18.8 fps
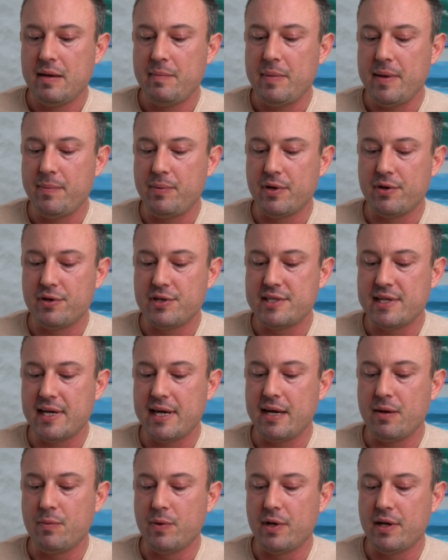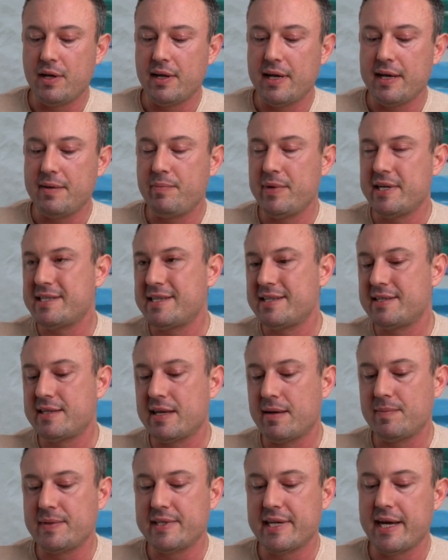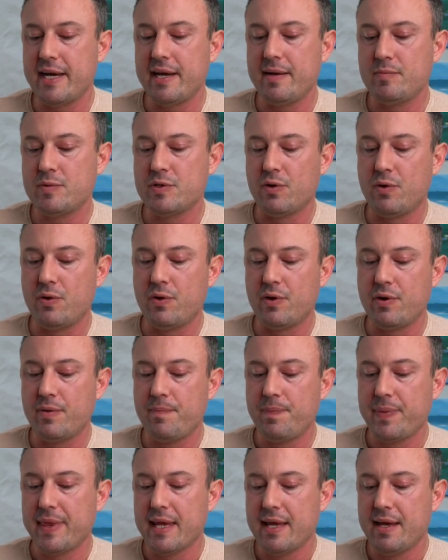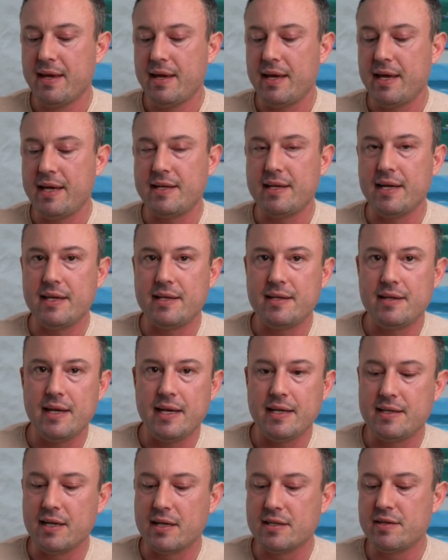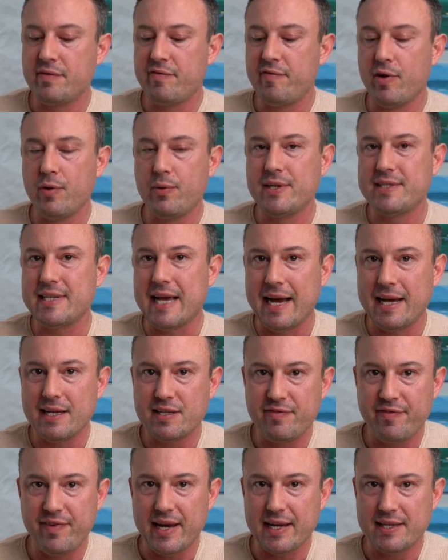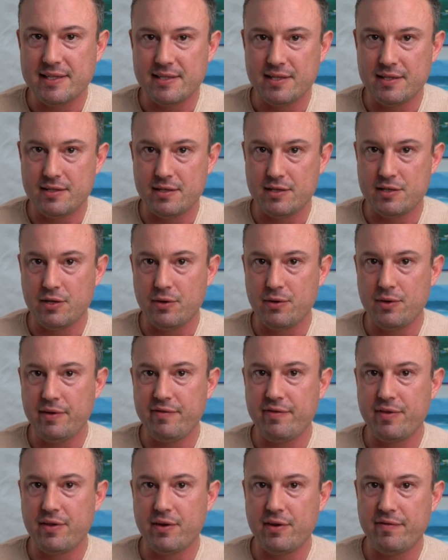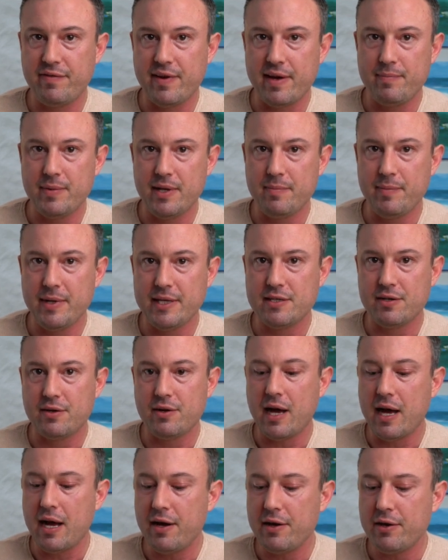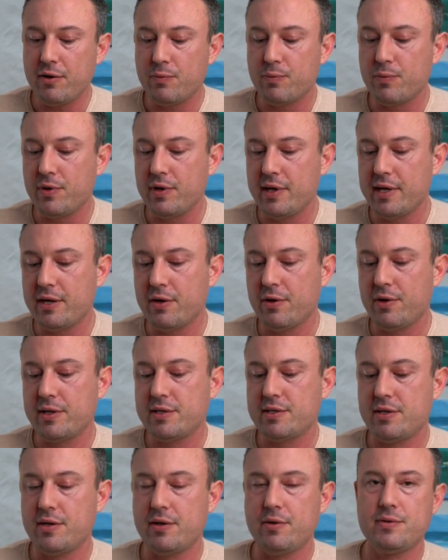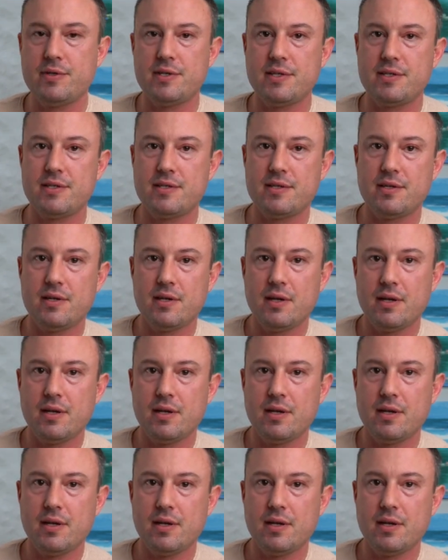people are saying, well, it misses sometimes, or it doesn't focus as fast as the Sony 35mm, are you really going to notice